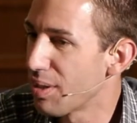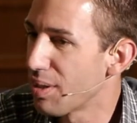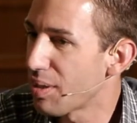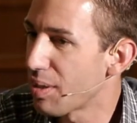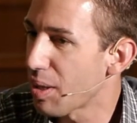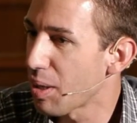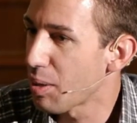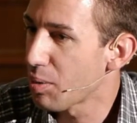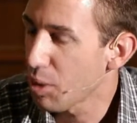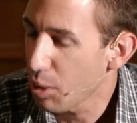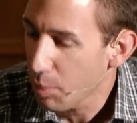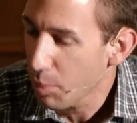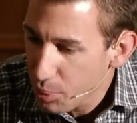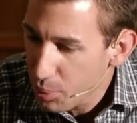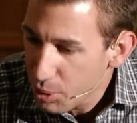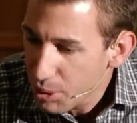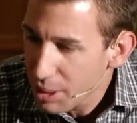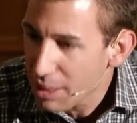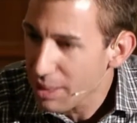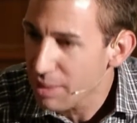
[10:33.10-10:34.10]
they're
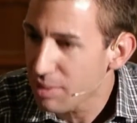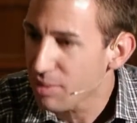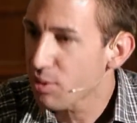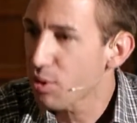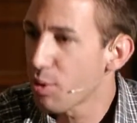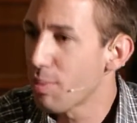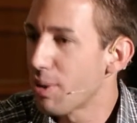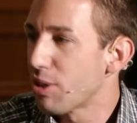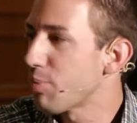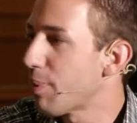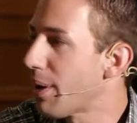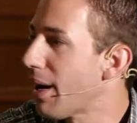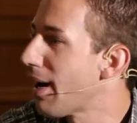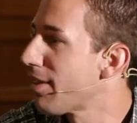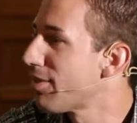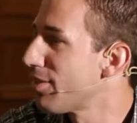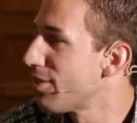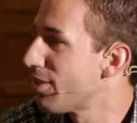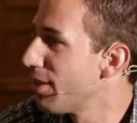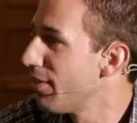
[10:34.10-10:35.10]
putting so much
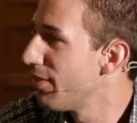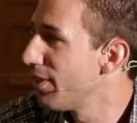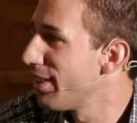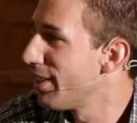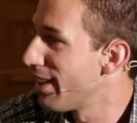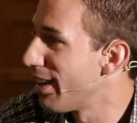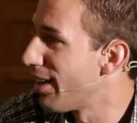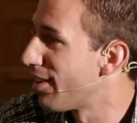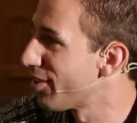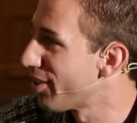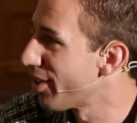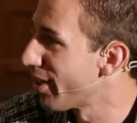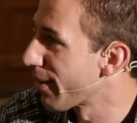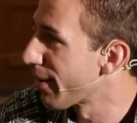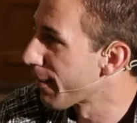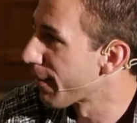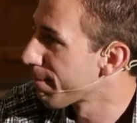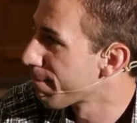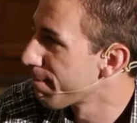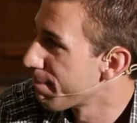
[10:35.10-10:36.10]
positivity out
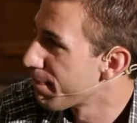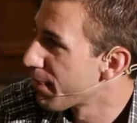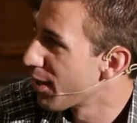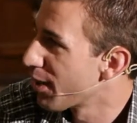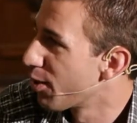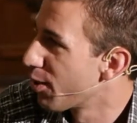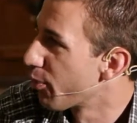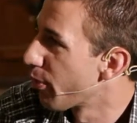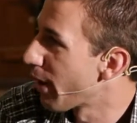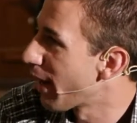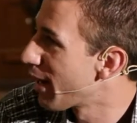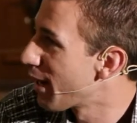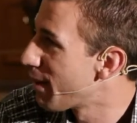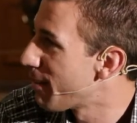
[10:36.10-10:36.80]
there. Random